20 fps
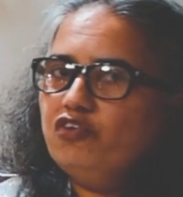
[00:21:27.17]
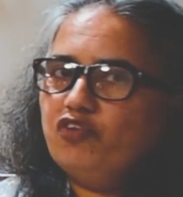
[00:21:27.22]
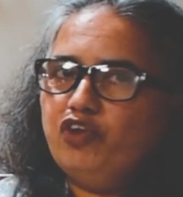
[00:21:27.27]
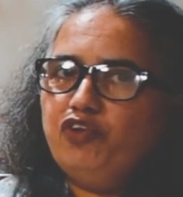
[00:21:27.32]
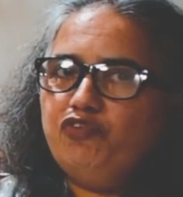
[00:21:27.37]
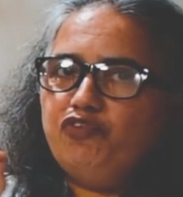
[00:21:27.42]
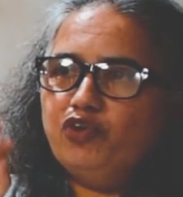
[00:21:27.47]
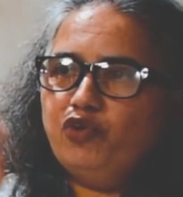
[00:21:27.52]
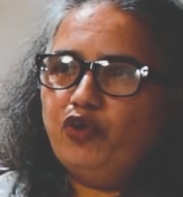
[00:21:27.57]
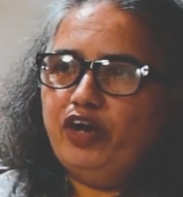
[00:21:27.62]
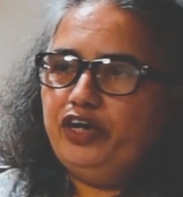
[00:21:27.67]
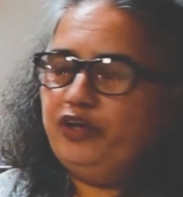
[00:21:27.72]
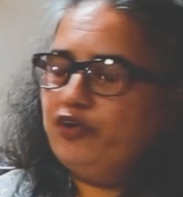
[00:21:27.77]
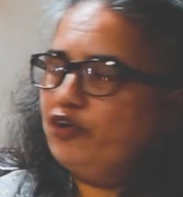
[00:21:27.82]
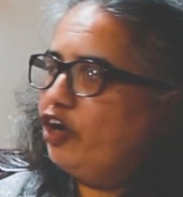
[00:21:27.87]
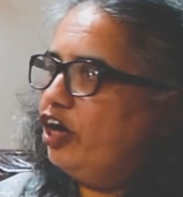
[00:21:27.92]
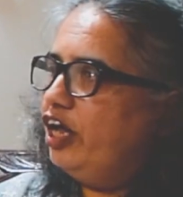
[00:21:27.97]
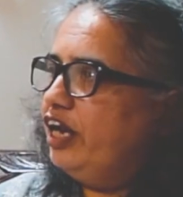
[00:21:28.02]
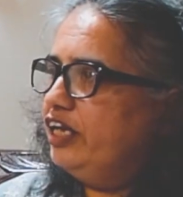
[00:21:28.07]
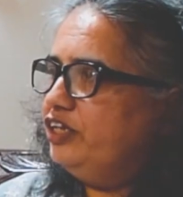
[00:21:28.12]
So if you go
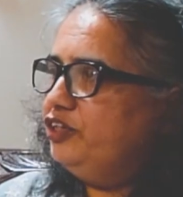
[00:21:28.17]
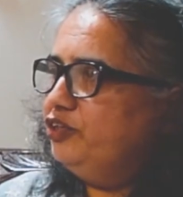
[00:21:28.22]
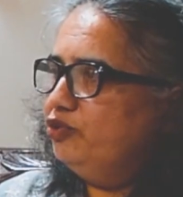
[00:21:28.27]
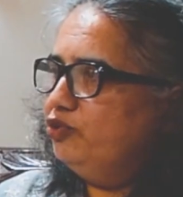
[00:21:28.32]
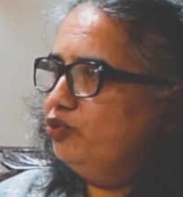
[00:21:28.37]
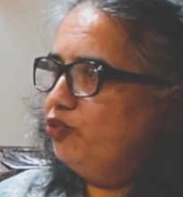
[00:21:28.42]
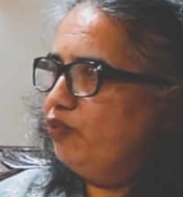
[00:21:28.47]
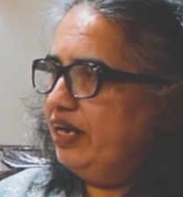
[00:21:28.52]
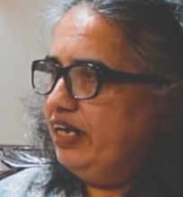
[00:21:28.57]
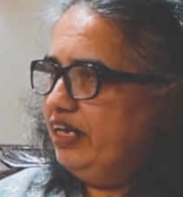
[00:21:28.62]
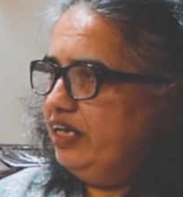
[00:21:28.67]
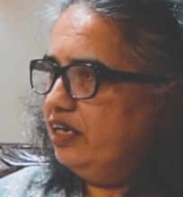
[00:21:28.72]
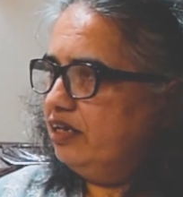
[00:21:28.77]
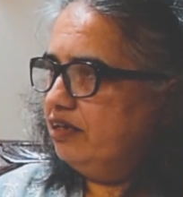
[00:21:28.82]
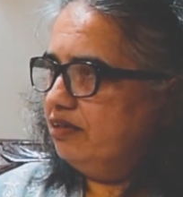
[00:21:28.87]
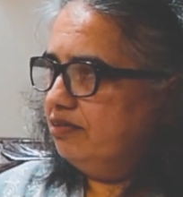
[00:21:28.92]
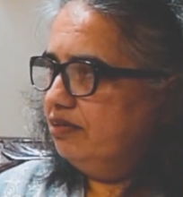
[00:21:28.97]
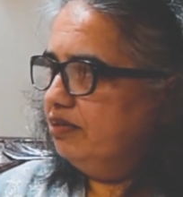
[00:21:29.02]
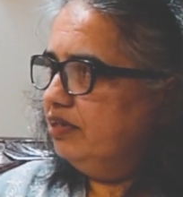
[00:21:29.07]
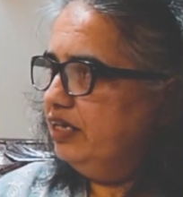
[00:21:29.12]
into college, you do 1
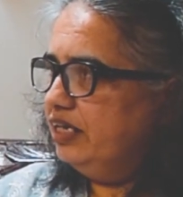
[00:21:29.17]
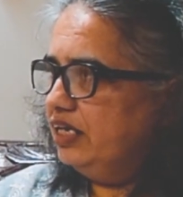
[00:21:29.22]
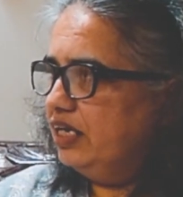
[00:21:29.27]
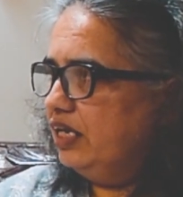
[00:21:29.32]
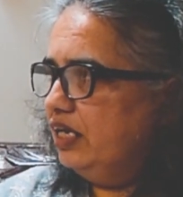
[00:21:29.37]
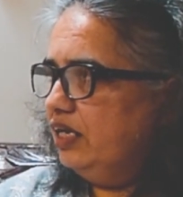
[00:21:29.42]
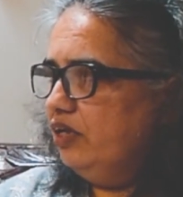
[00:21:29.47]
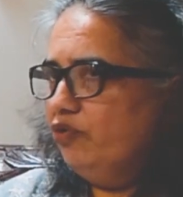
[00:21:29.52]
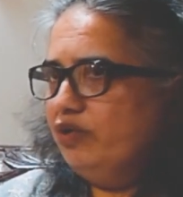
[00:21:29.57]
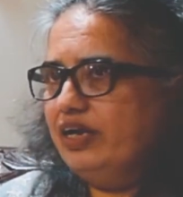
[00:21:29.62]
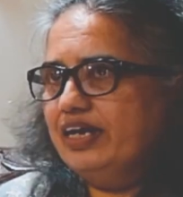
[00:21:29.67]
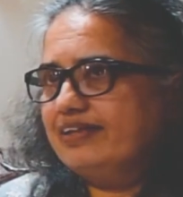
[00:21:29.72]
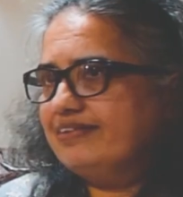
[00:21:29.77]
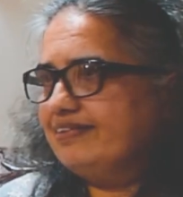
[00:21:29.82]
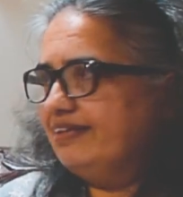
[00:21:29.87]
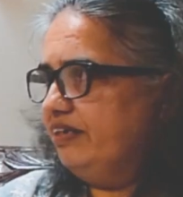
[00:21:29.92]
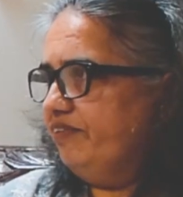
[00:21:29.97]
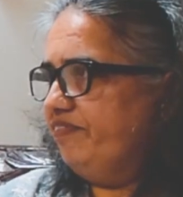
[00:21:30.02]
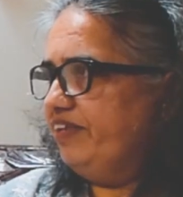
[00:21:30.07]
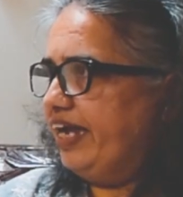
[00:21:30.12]
year degree, you get
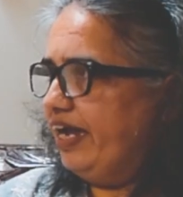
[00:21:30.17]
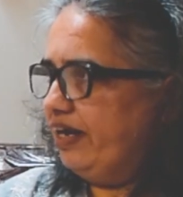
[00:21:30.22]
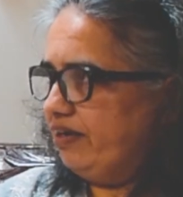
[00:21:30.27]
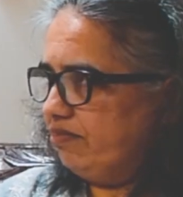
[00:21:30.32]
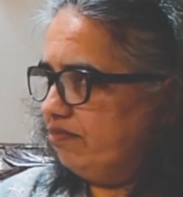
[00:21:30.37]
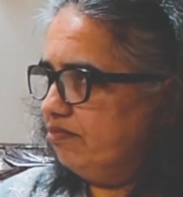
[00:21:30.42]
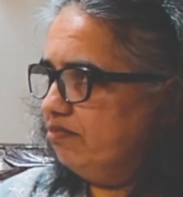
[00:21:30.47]
a certificate.